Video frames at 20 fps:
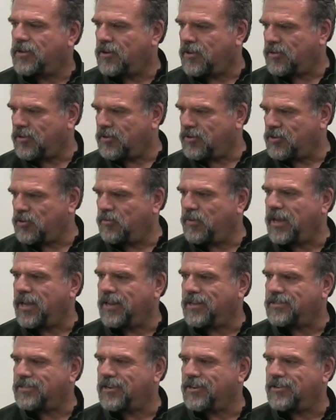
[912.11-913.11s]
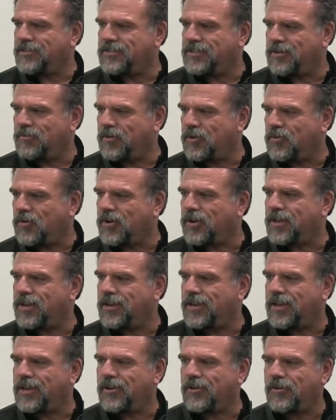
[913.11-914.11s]
You know, the two paintings that you see me
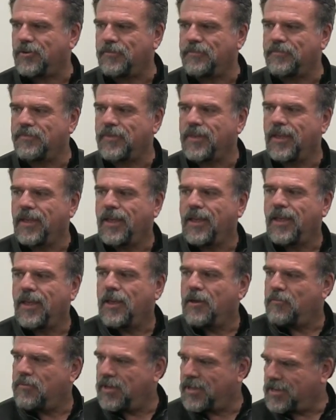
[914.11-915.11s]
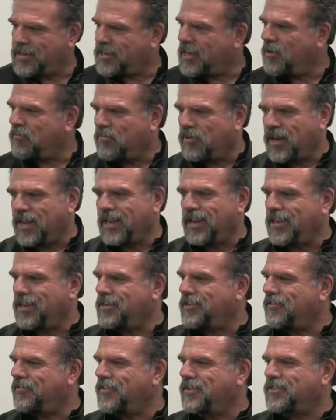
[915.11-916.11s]
working at home. But a completely
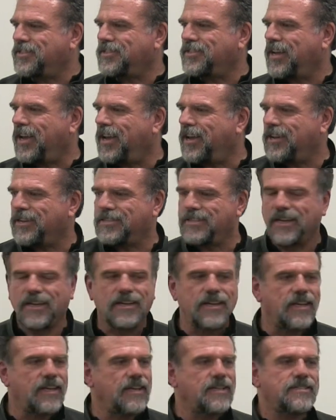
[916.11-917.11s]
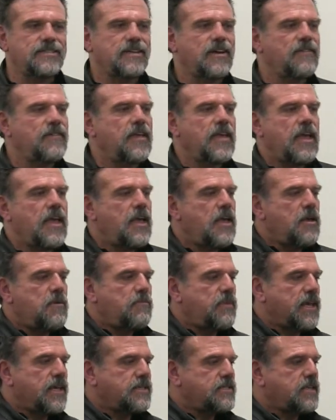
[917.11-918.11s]
different style, technique and stuff
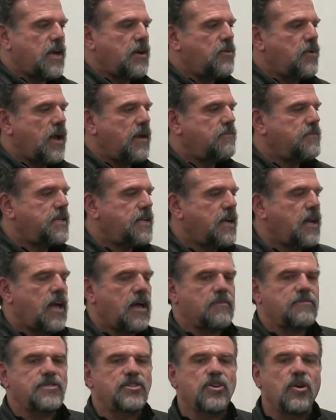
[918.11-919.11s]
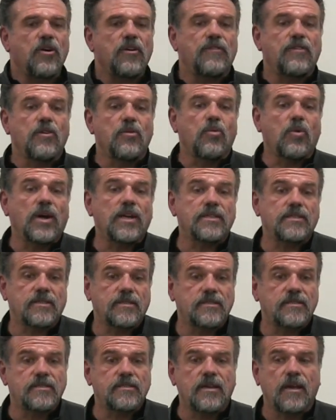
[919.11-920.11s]
because I ramped it up. So if you want
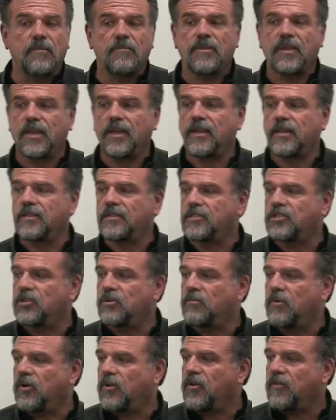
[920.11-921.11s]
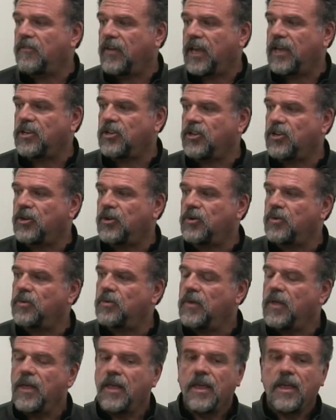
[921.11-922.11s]
something to motivate you,
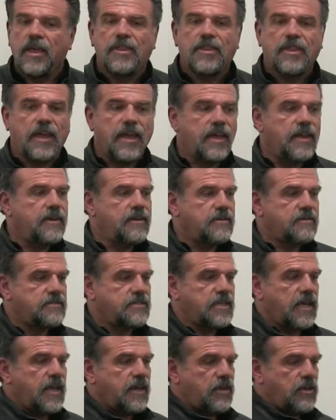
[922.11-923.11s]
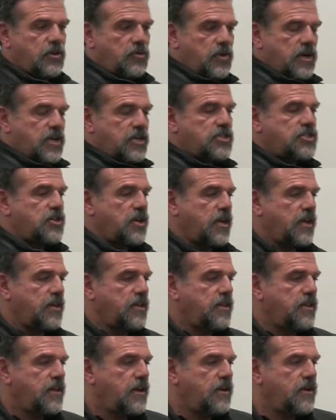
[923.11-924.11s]
then say you want to
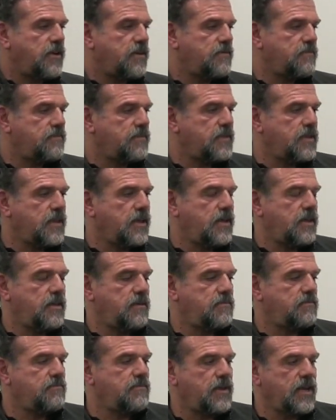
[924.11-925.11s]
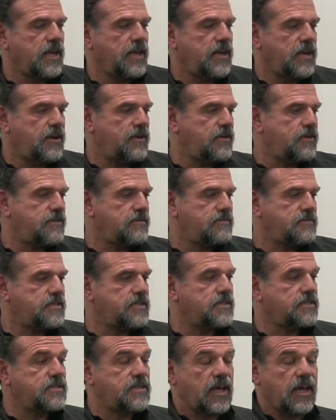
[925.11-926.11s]
join the um, plein air
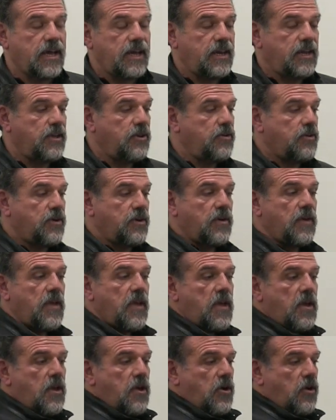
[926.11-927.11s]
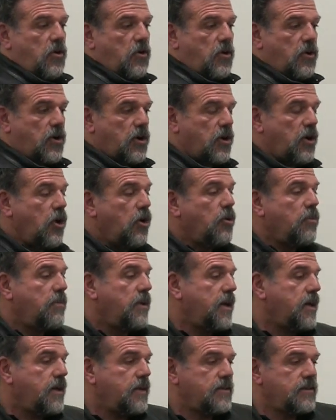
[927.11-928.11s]
society or or
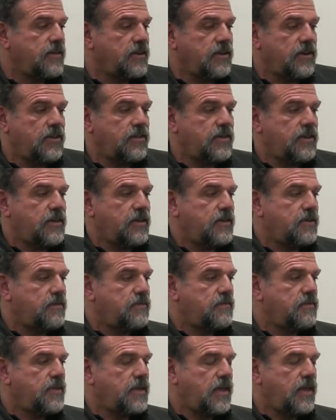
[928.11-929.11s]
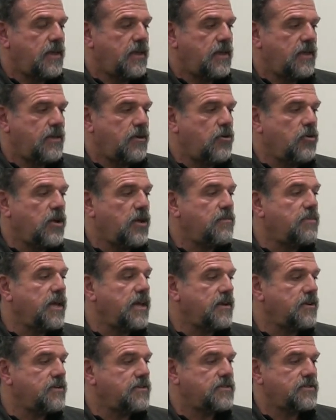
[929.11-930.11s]
OPA, you know, the uh, Oil
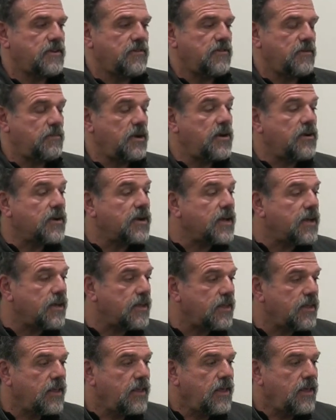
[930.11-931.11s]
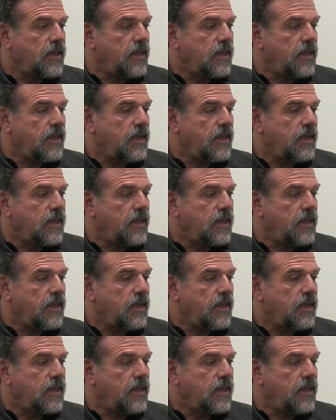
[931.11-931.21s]
Painters of America